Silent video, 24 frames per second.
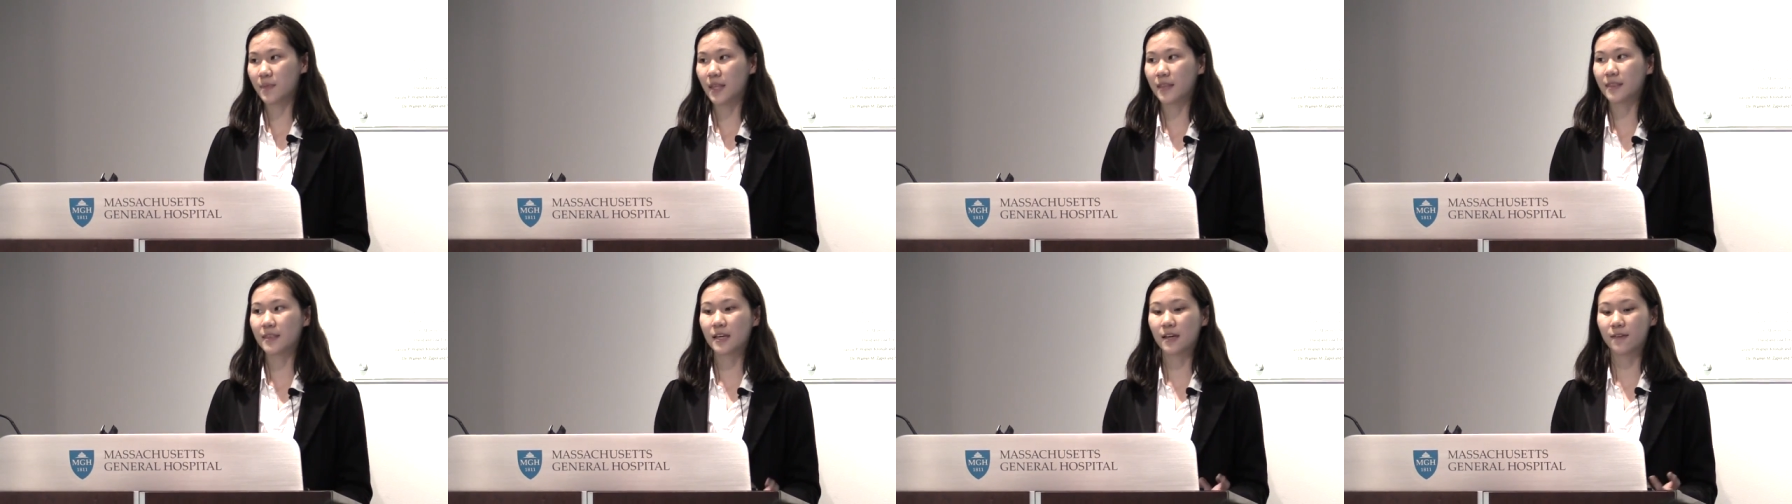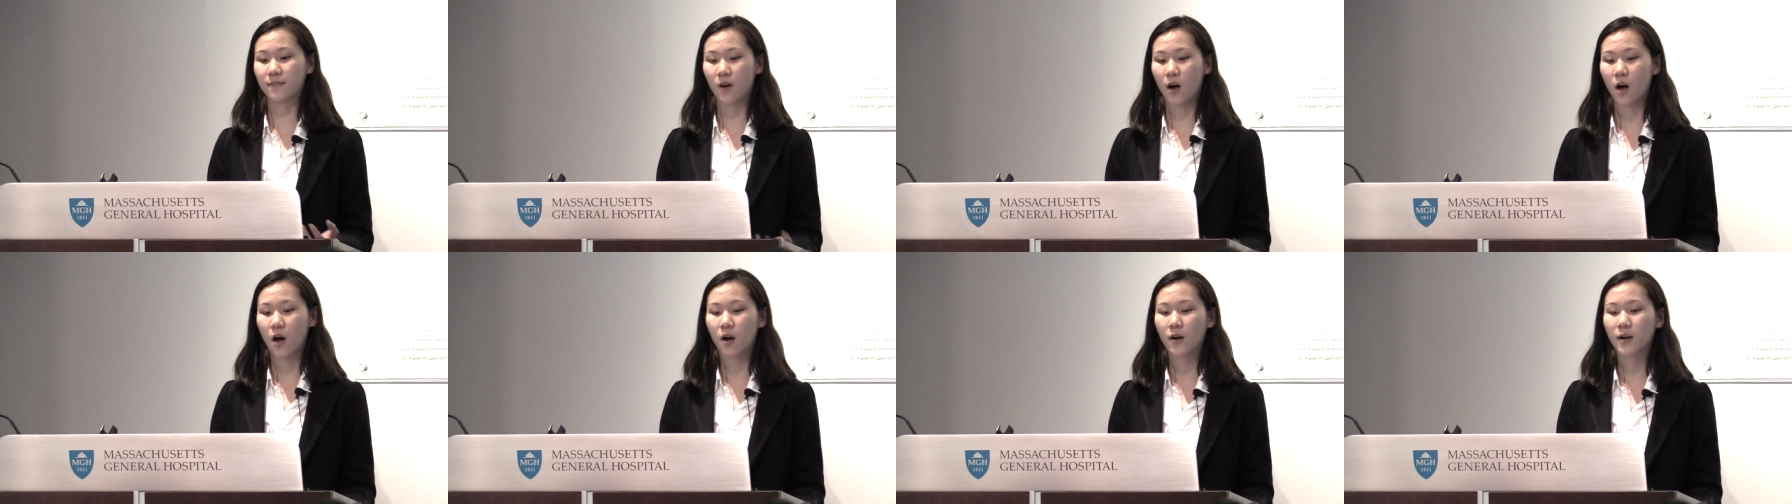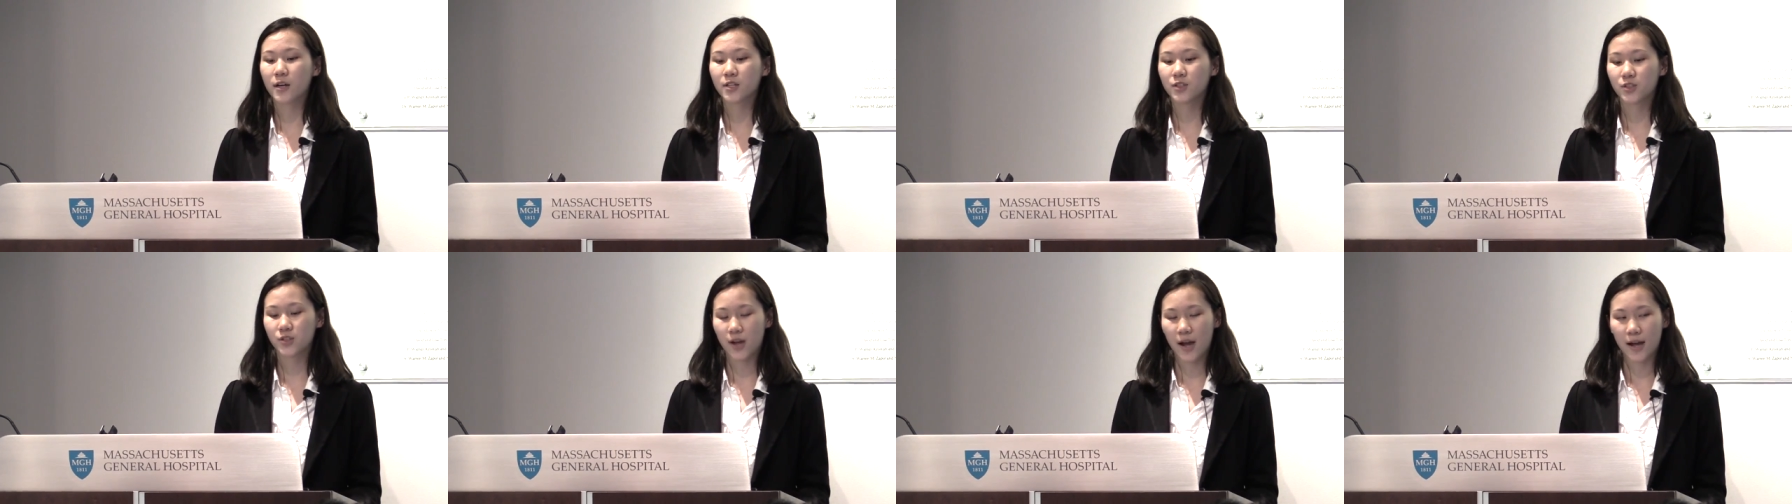that they have
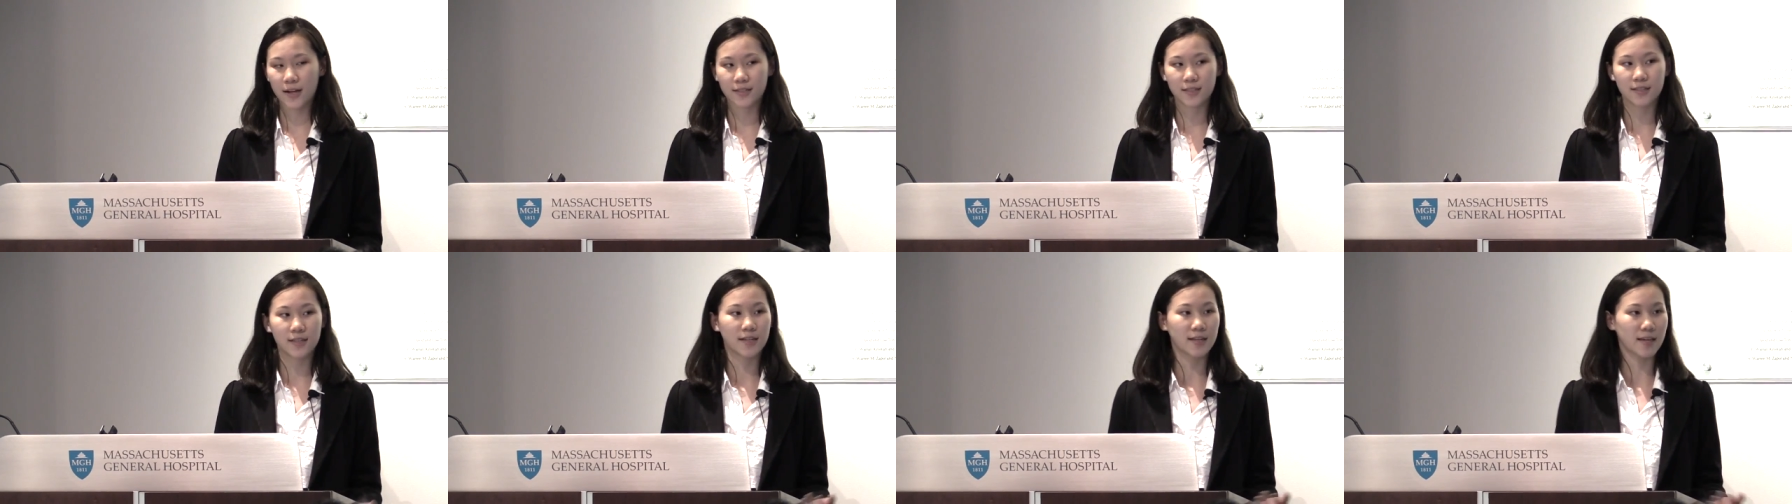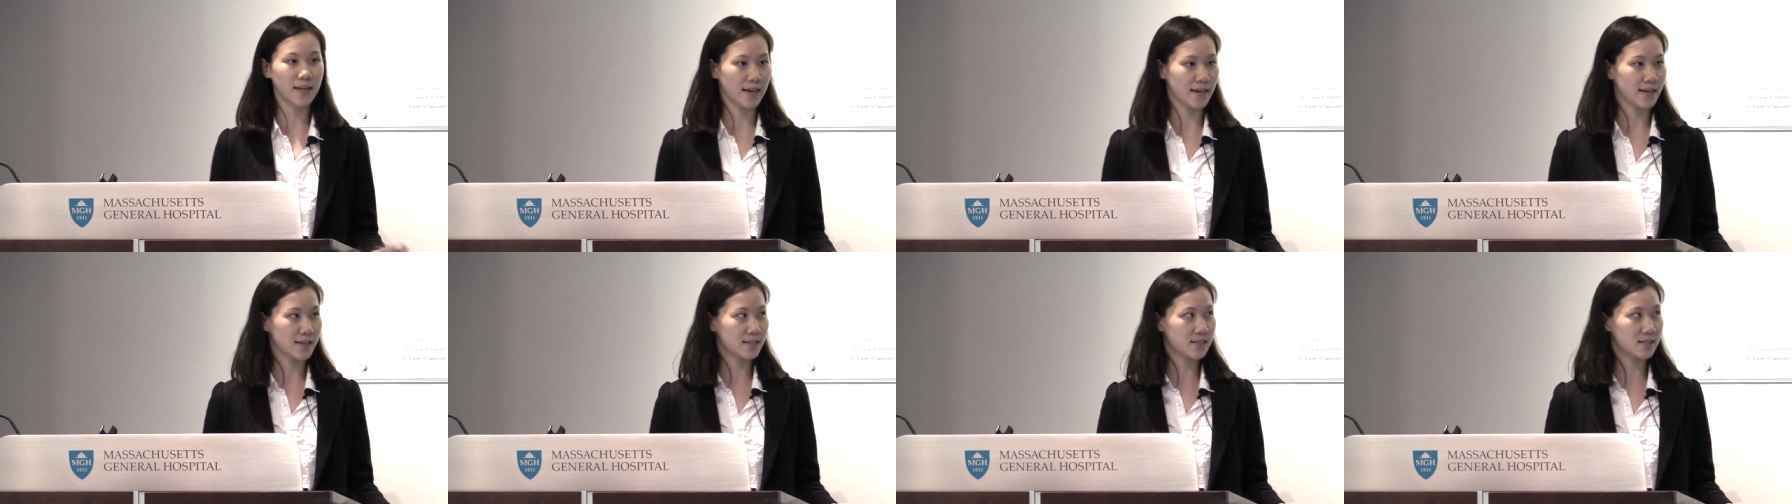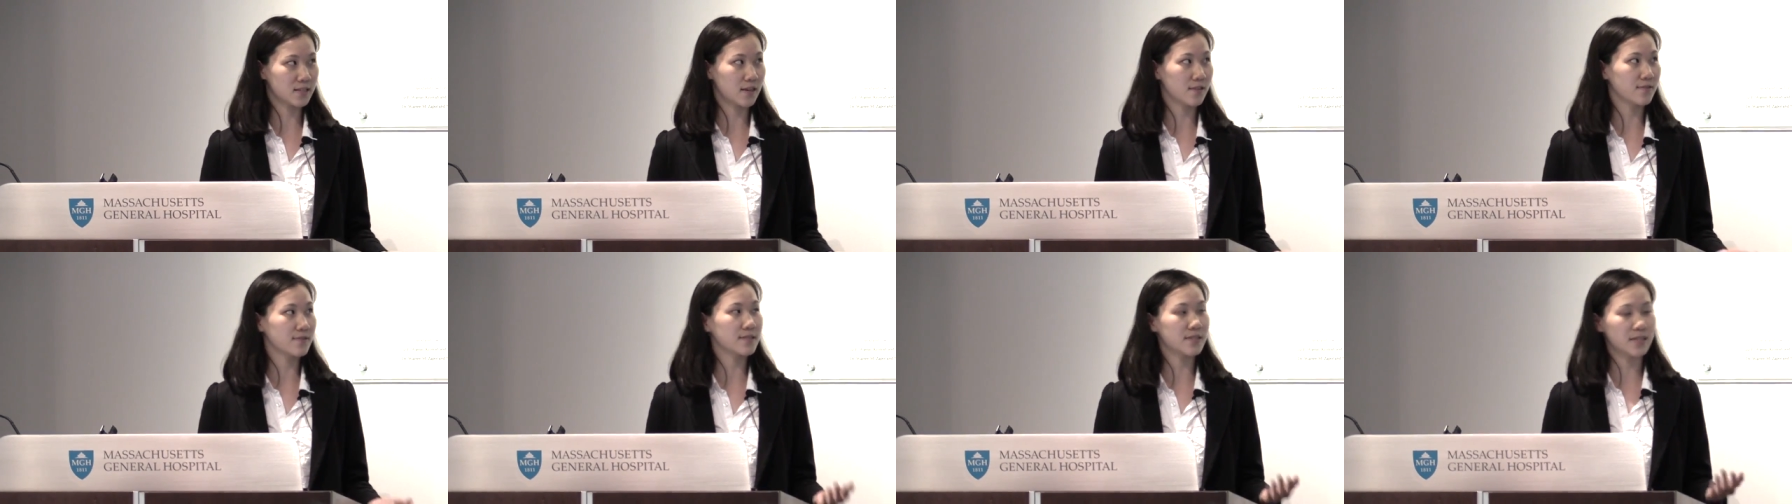all contracted a
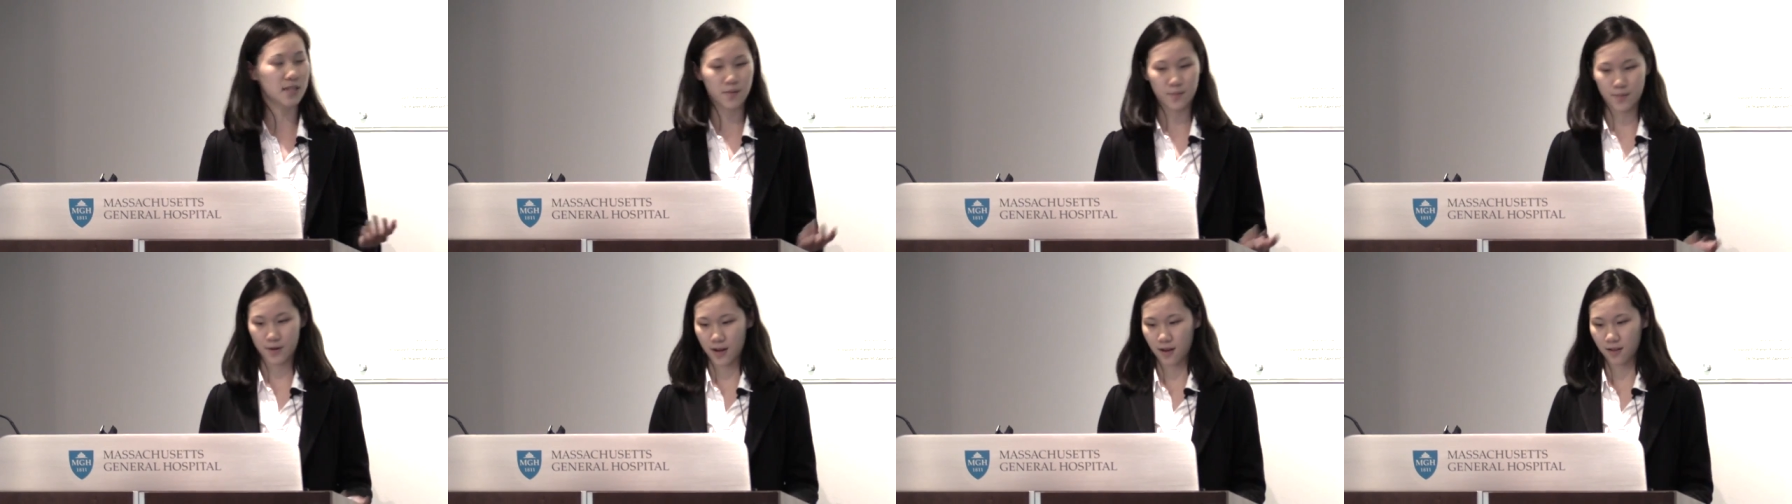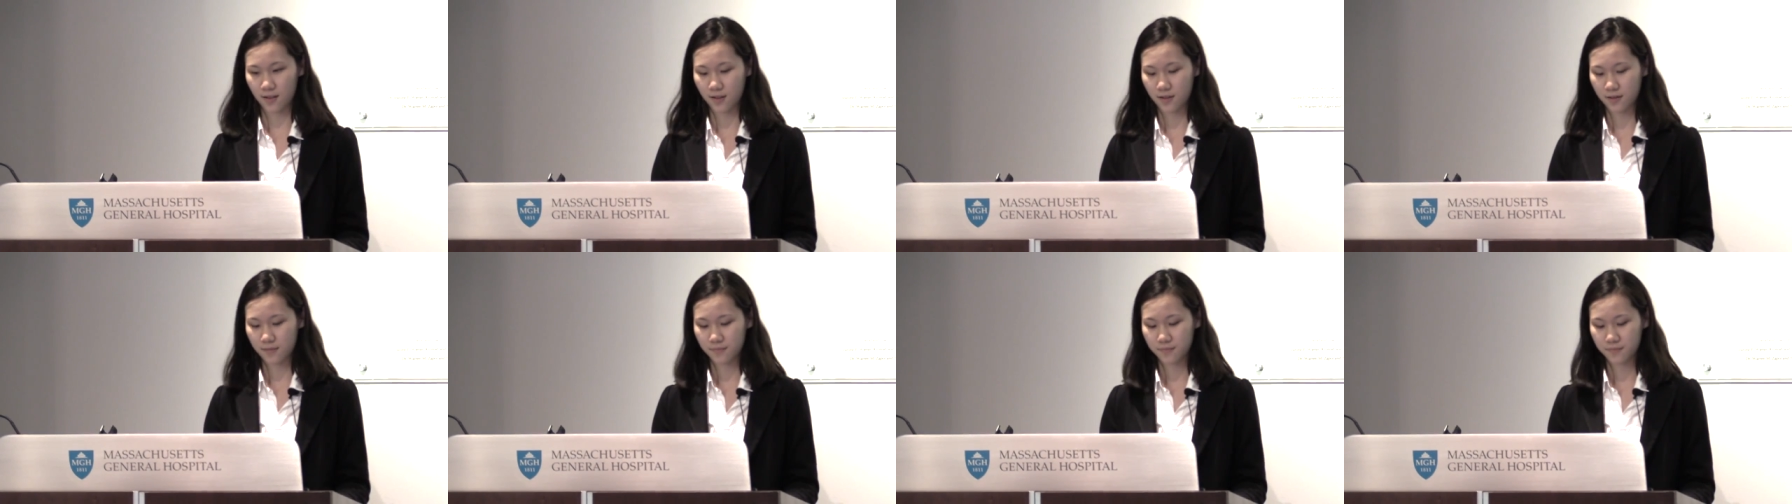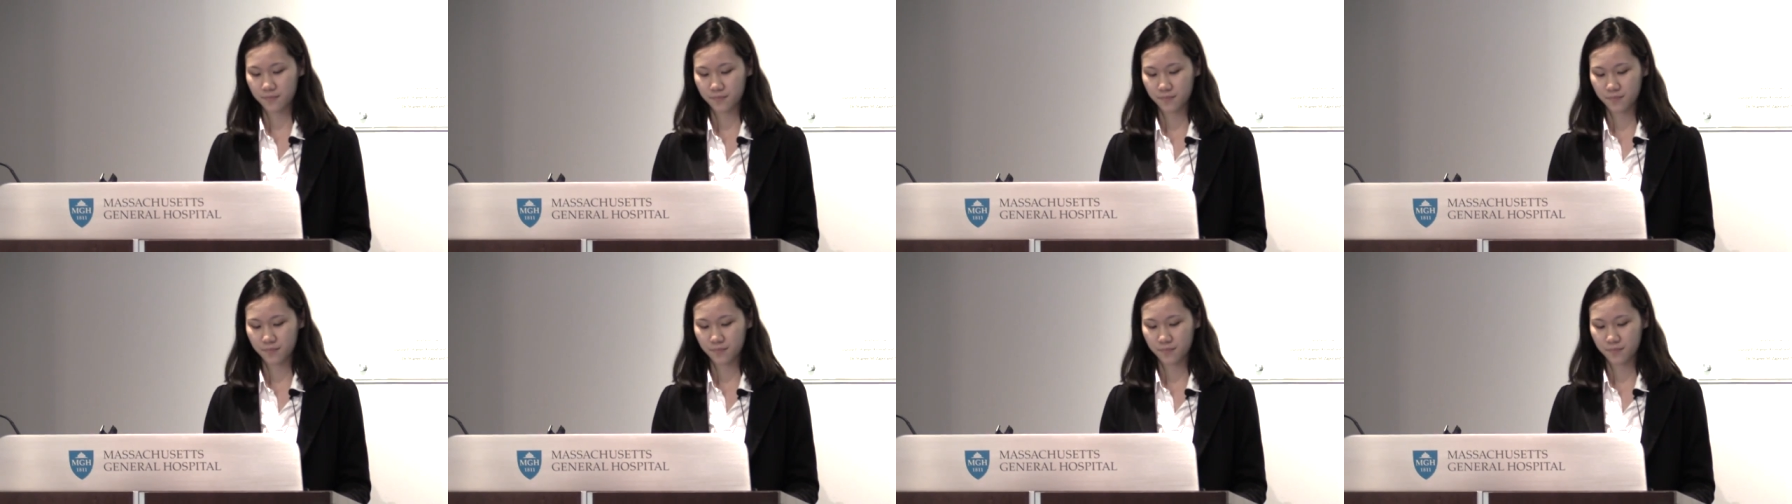case of salmonella.